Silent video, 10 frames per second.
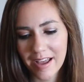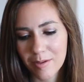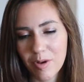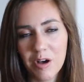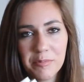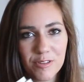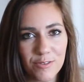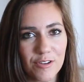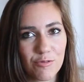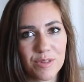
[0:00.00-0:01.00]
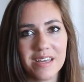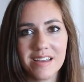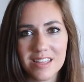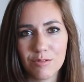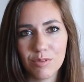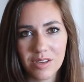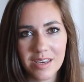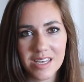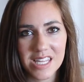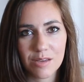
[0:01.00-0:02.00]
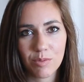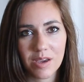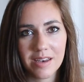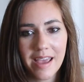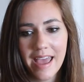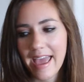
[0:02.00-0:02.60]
I am almost finished with it. It's a really easy read